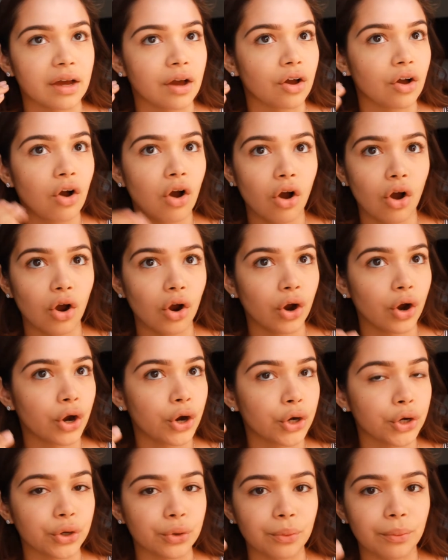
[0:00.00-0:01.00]
like a
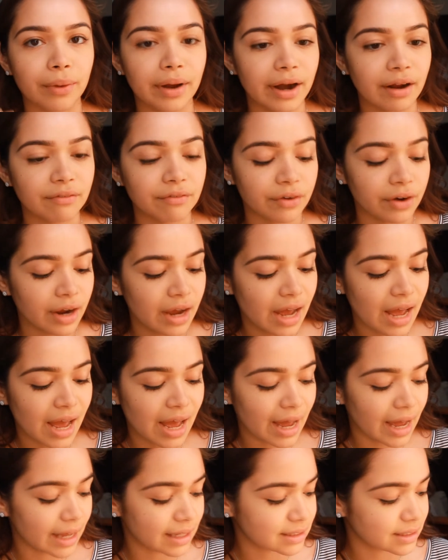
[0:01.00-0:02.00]
card or whatever.
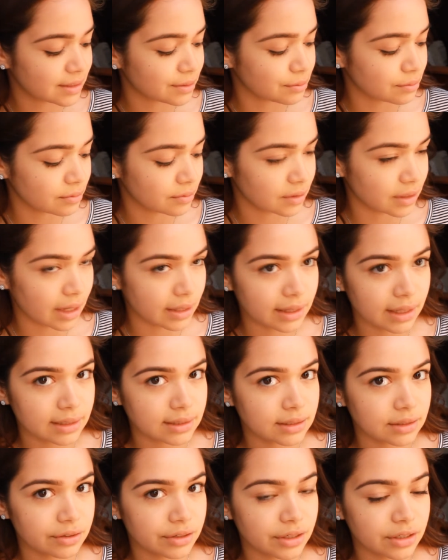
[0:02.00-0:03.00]
It's not
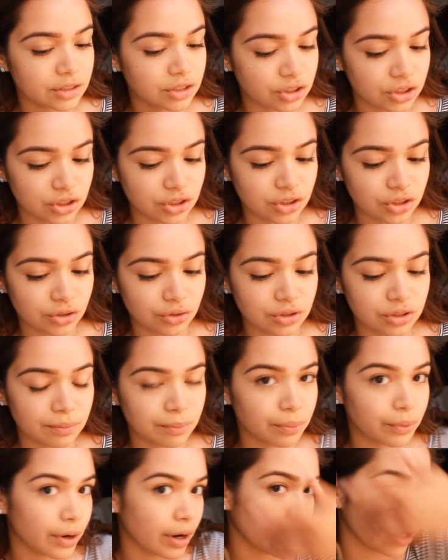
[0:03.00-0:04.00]
that serious. Just use
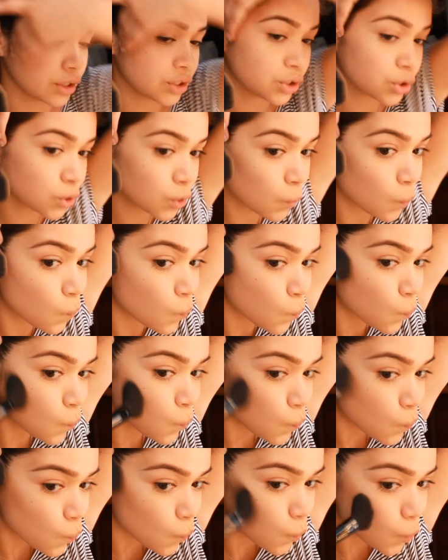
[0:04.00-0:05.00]
a brush.
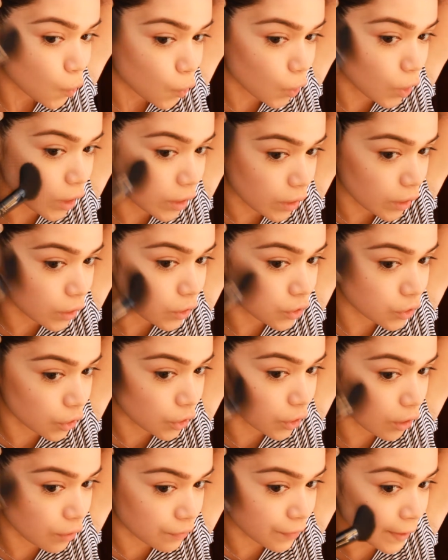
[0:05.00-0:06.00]
Go like this.
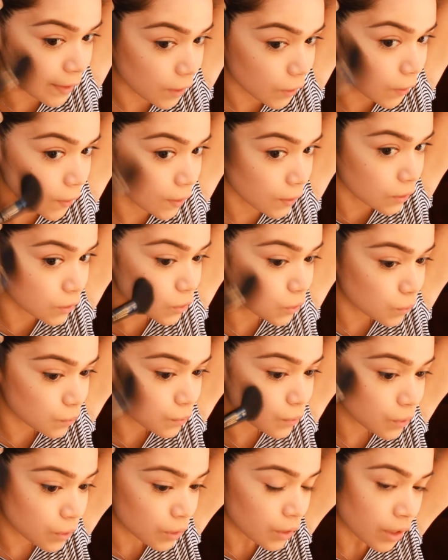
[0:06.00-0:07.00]
Start off like this.
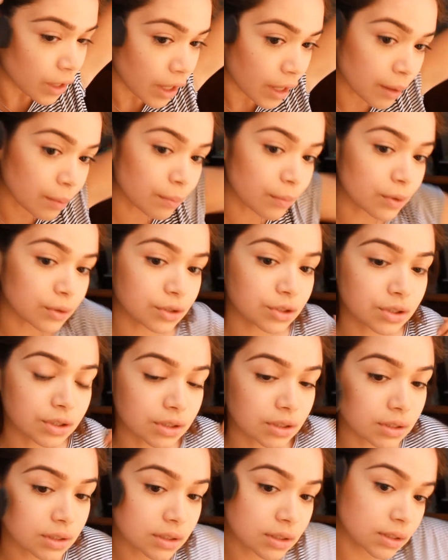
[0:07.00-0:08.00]

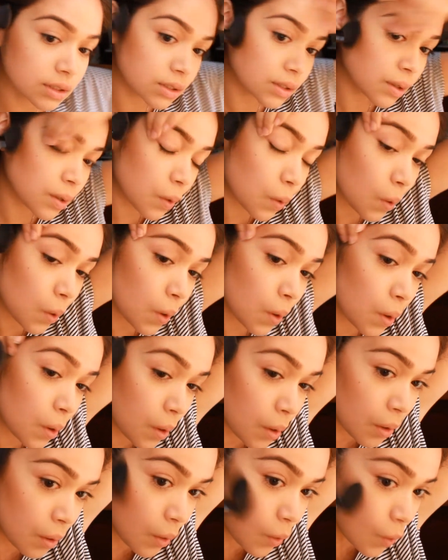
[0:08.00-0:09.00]
Emotions.
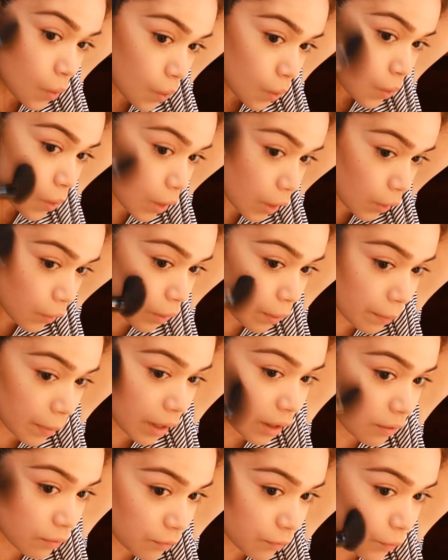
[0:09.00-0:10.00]
Going
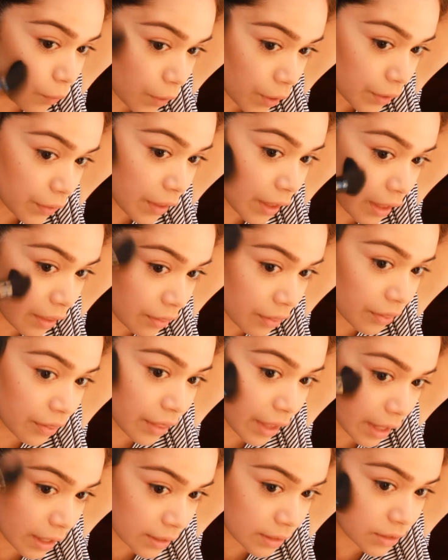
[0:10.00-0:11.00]
back and forth, and
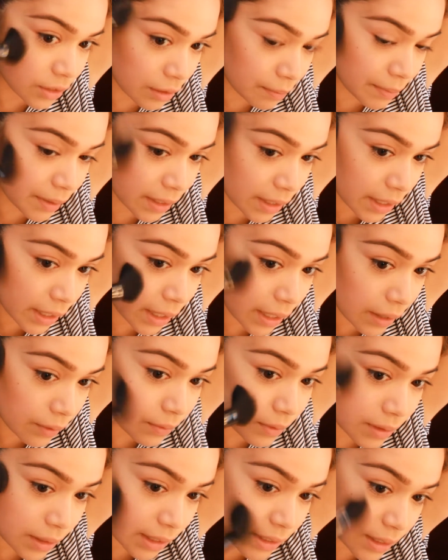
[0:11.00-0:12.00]
then start blending it
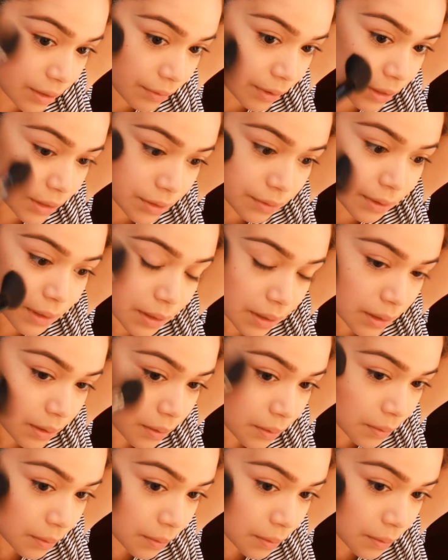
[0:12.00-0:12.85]
out. That's how I do it.